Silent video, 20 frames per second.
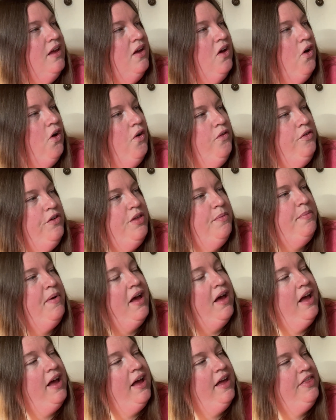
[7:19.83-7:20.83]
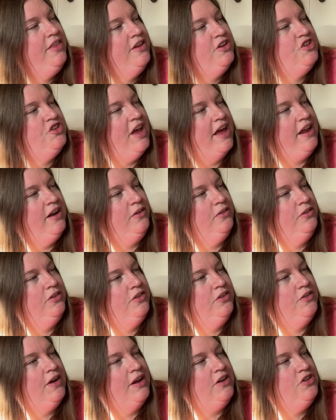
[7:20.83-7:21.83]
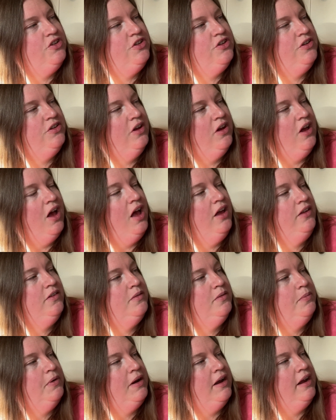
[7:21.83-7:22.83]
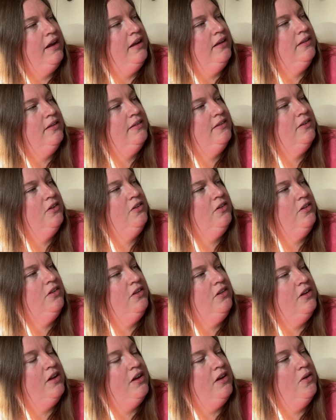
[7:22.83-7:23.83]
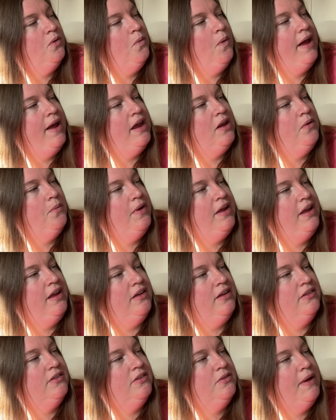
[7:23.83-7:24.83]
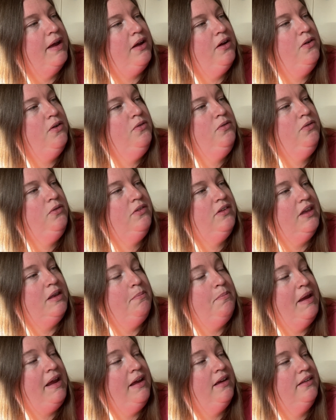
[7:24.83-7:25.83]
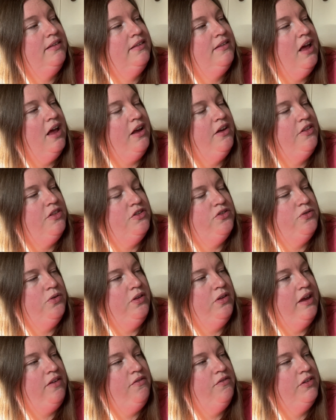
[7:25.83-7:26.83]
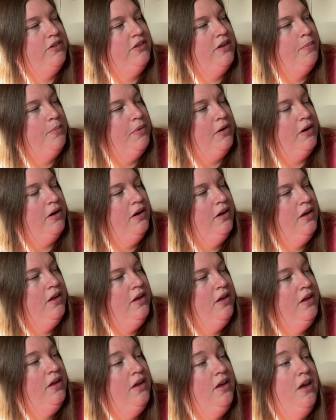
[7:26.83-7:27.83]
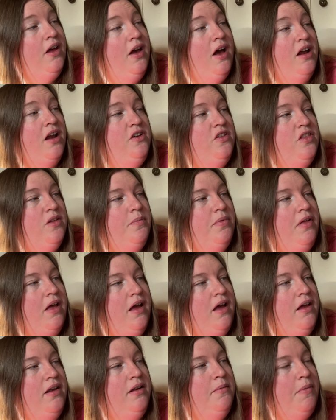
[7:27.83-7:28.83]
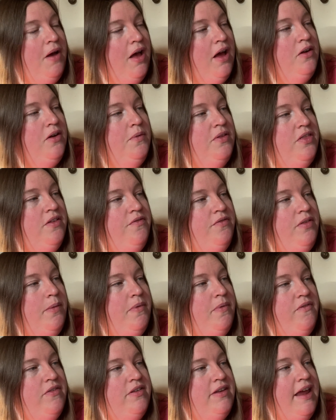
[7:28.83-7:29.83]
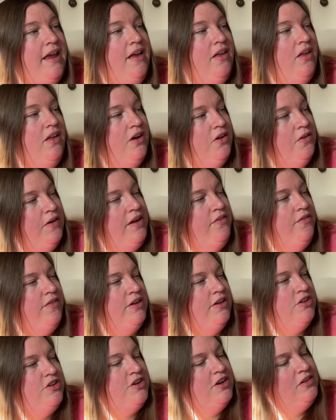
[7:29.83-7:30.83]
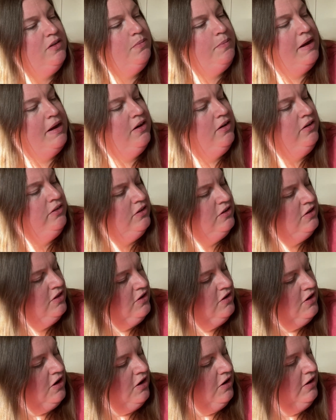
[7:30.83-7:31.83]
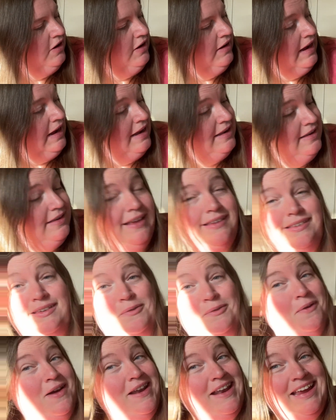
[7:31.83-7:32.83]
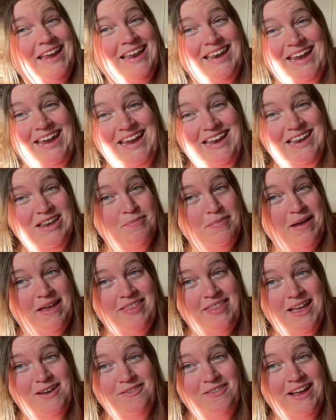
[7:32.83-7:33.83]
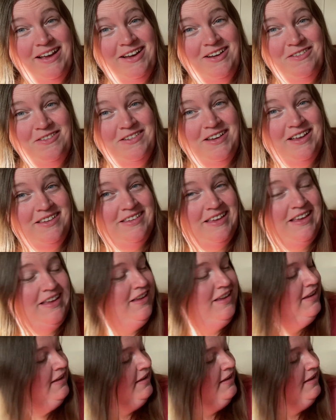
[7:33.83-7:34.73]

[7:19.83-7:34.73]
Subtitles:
Over the pond, the shadows stretch. Ospreys circle in quiet wings. Raccoons and mink stalk the shoreline for supper. Under the pond, with a flip of a tail, a crayfish disappears into the dark. It doesn't want to get eaten by that raccoon, does it?